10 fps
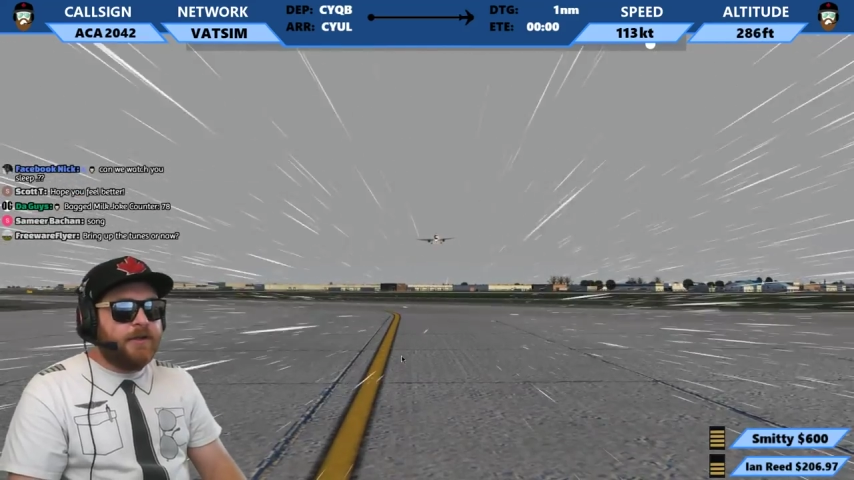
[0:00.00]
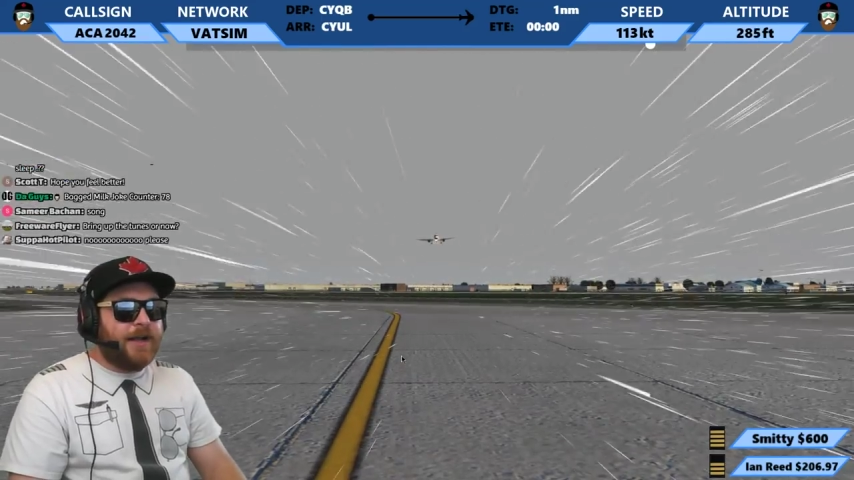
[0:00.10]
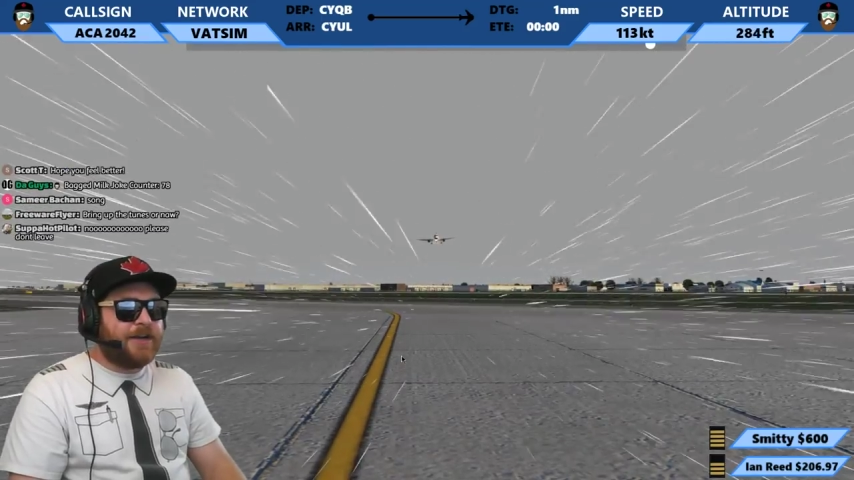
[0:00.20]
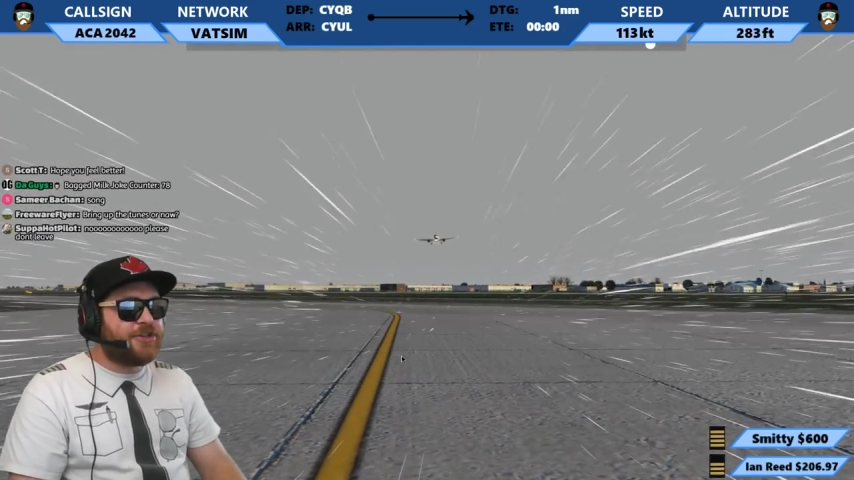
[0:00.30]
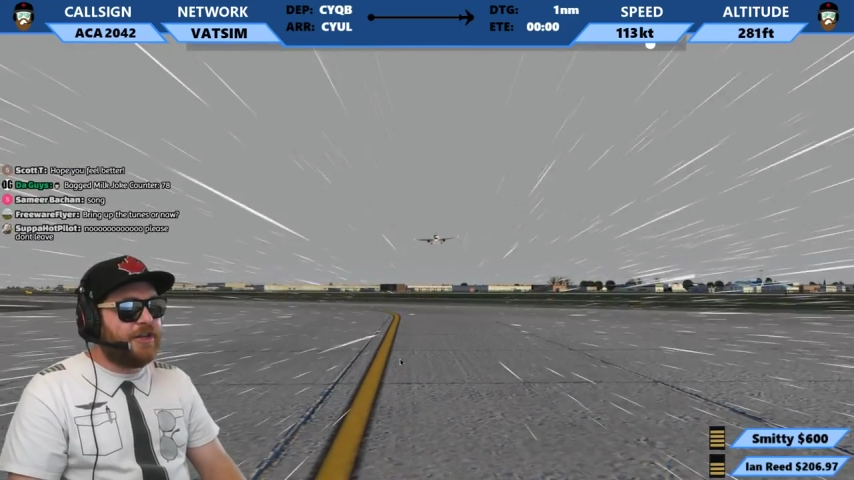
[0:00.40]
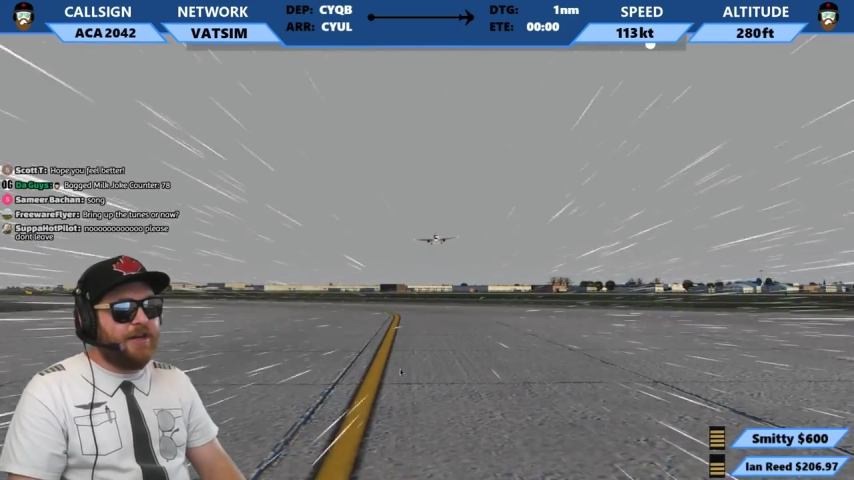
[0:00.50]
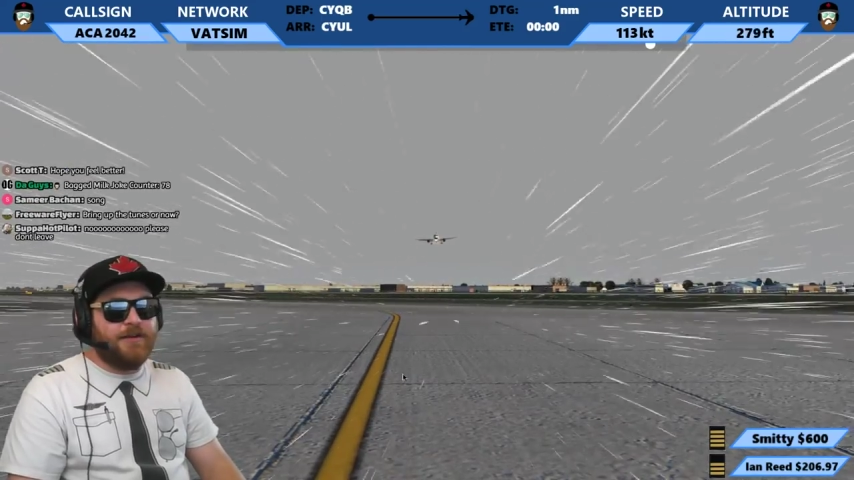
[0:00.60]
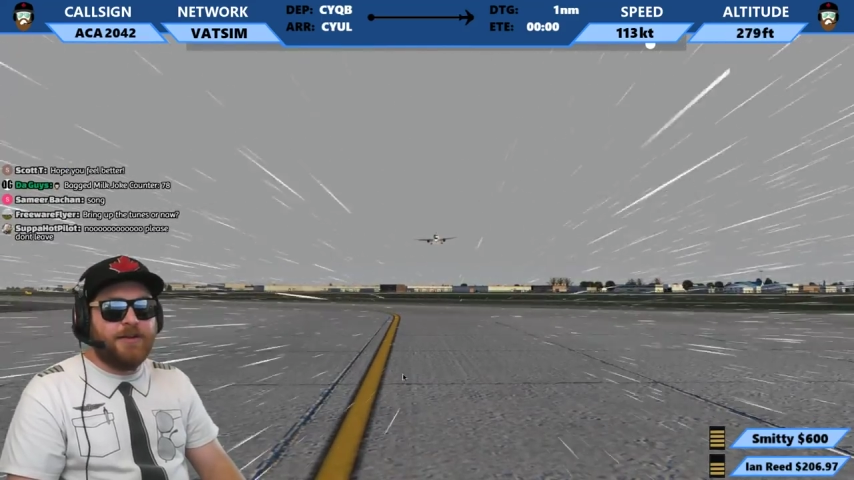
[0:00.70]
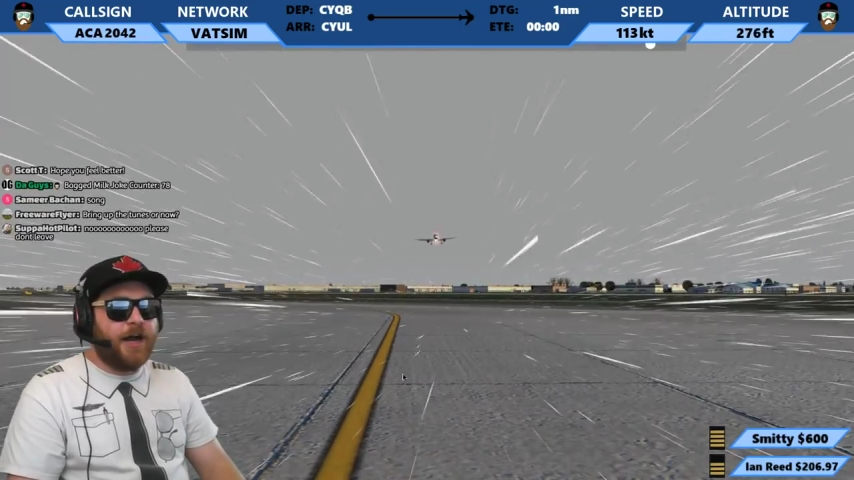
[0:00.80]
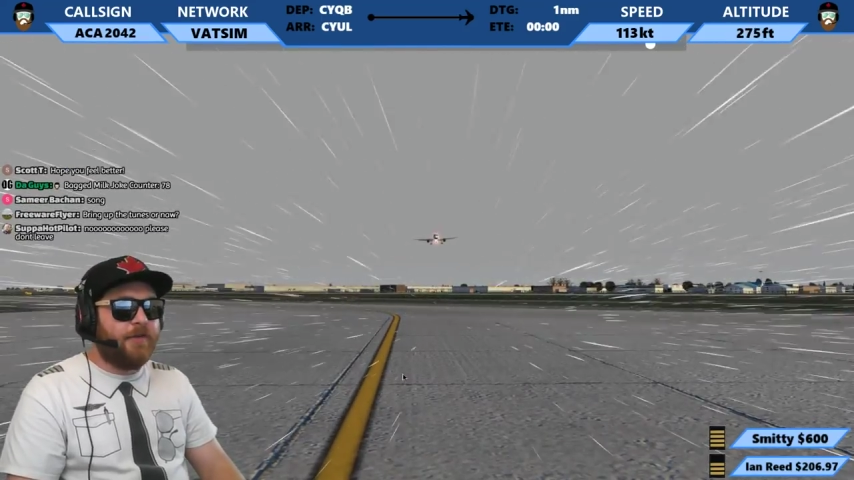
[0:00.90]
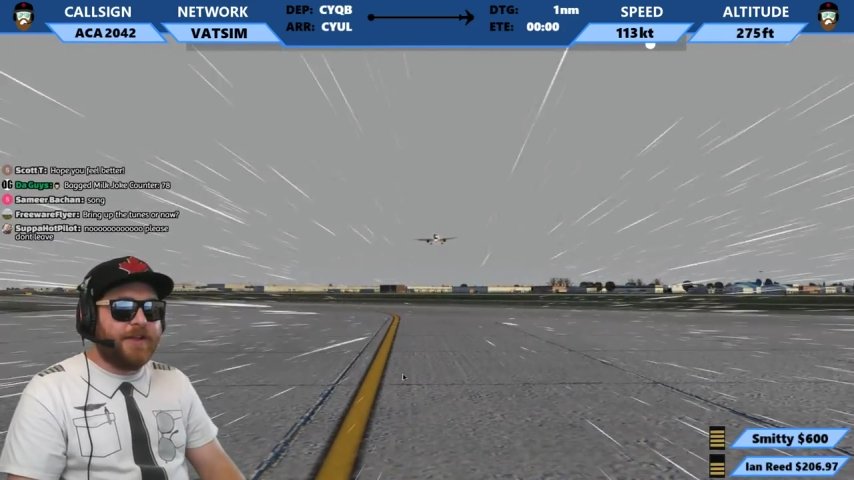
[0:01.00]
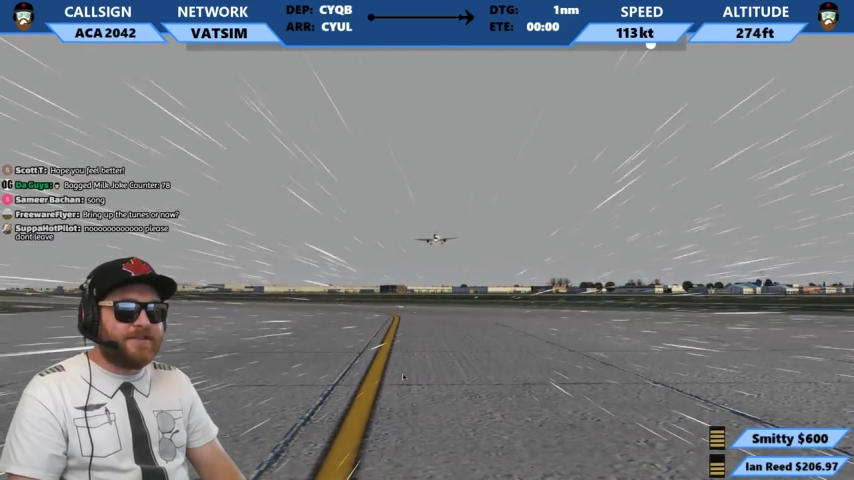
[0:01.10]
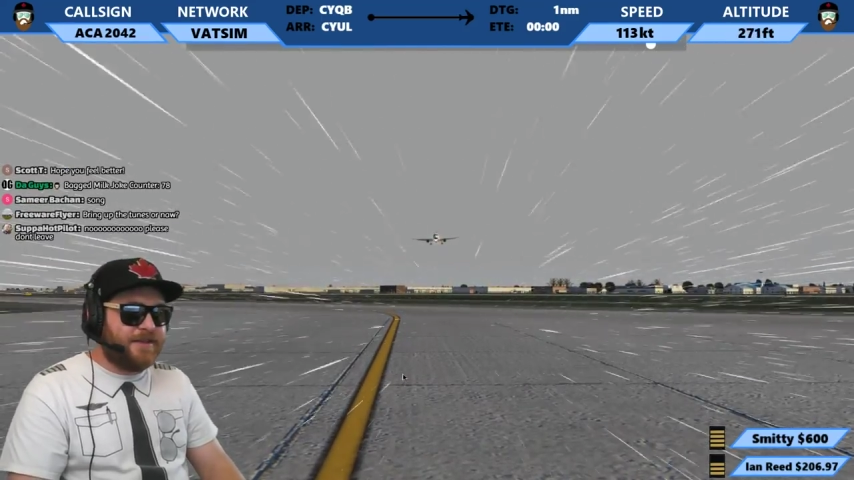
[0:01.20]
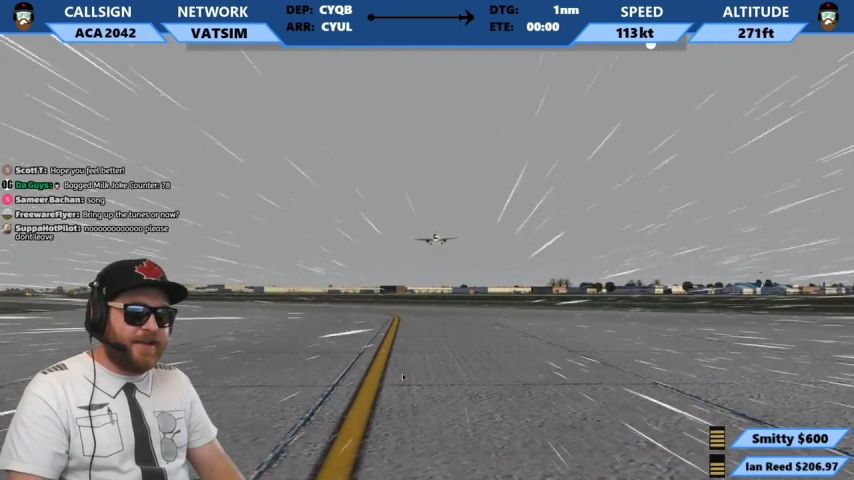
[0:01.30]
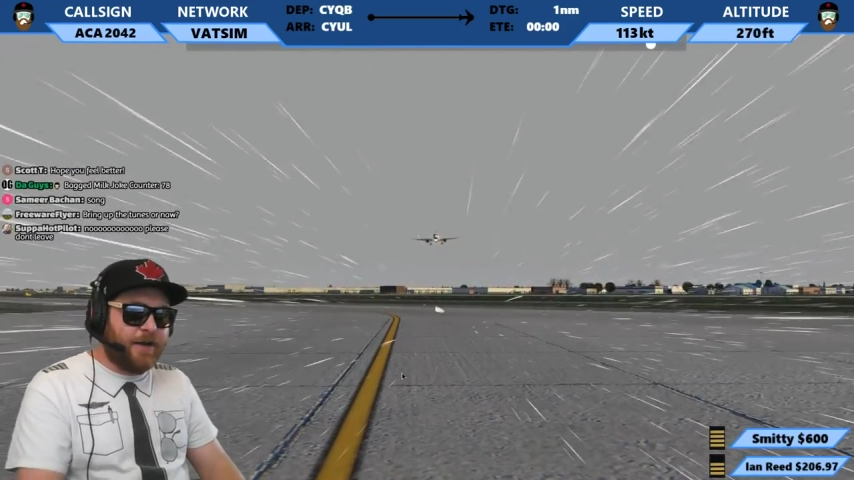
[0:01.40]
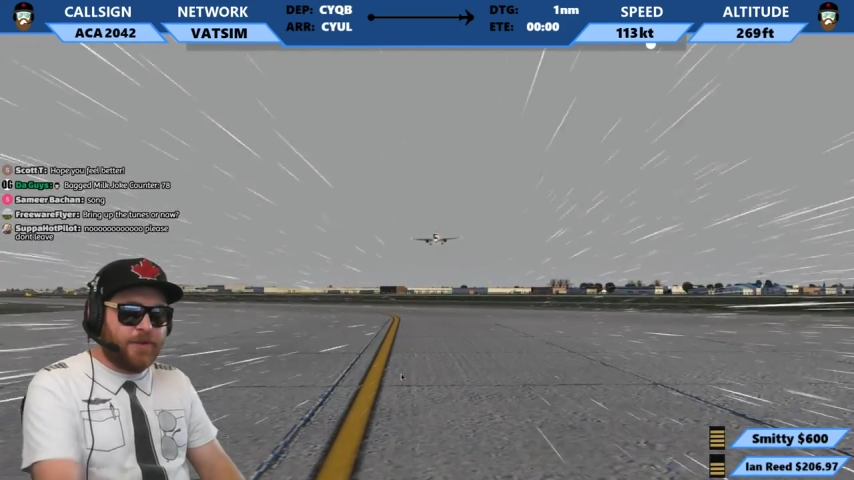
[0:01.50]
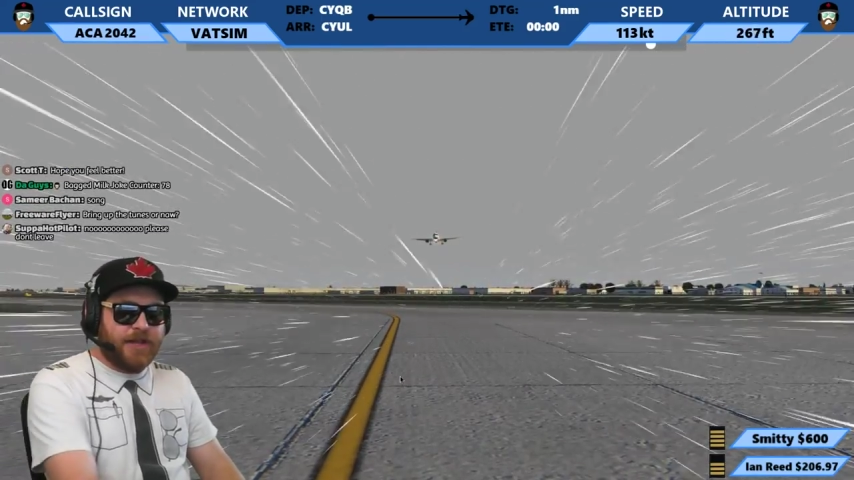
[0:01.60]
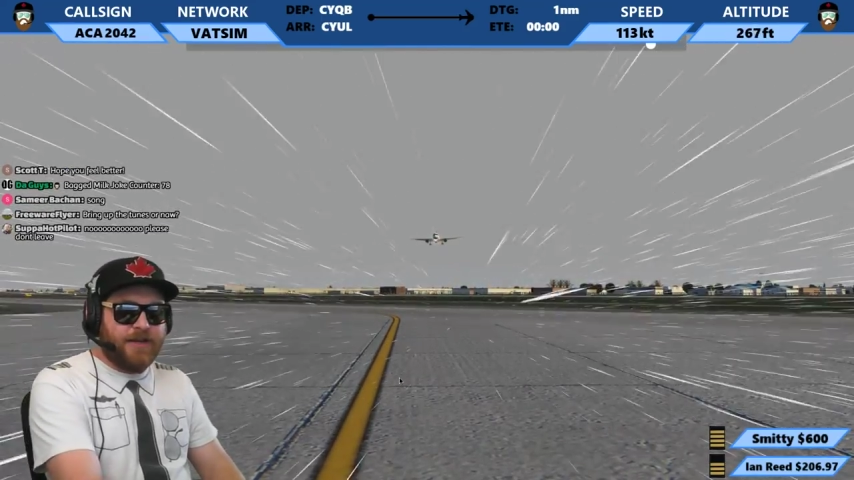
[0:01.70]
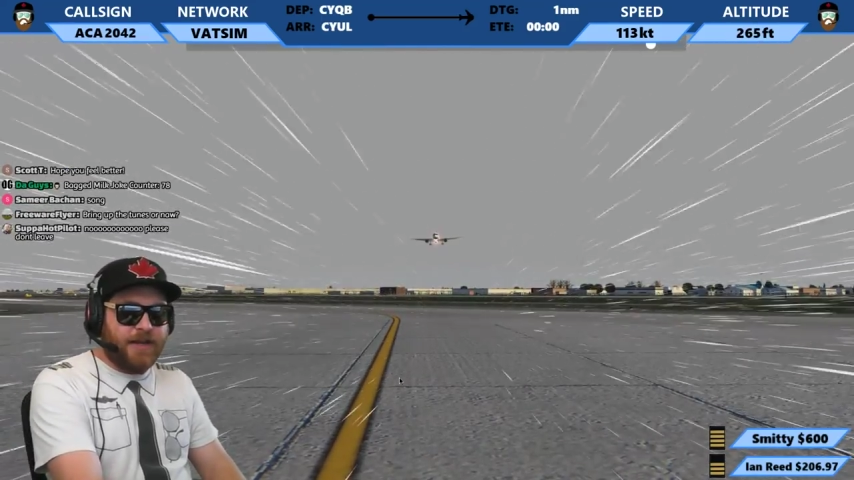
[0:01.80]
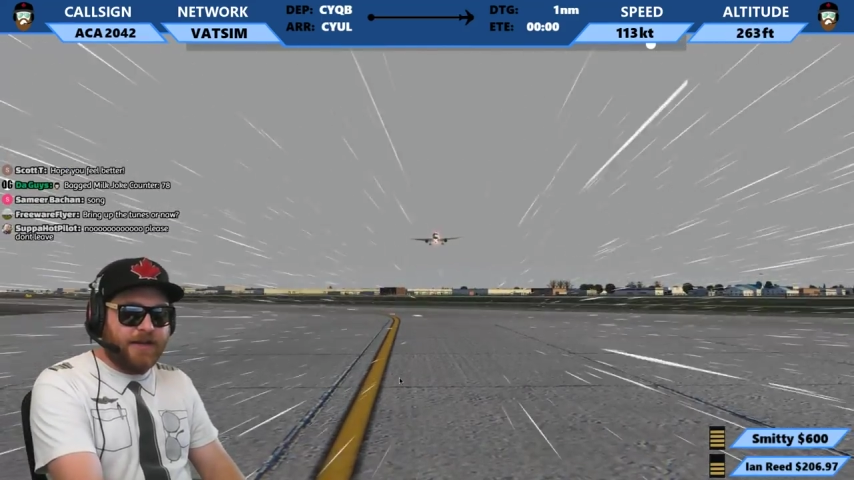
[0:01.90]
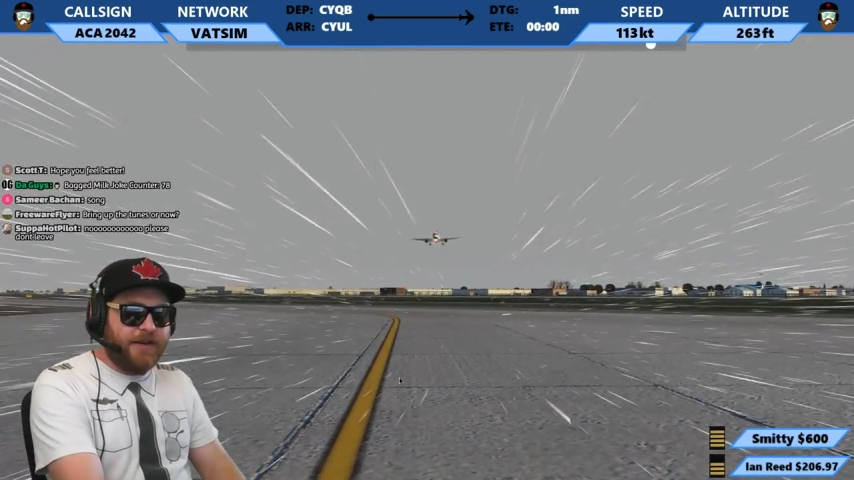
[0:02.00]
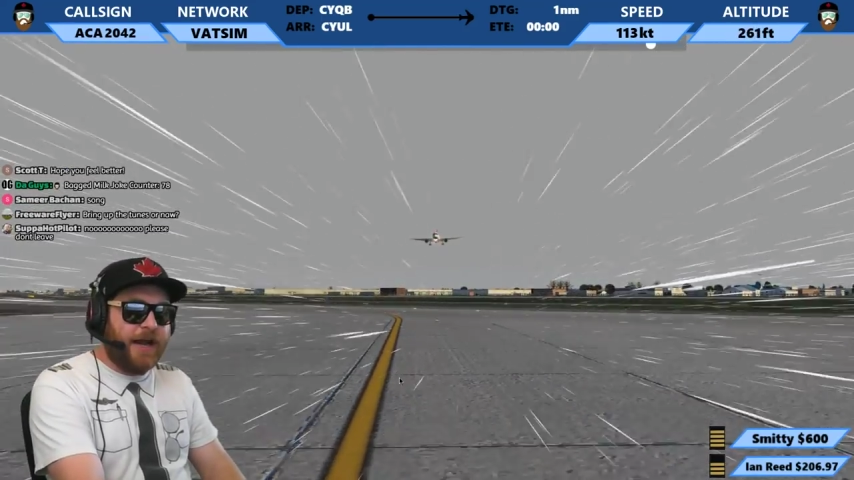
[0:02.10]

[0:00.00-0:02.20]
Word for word: Actually, no, that's a terrible idea.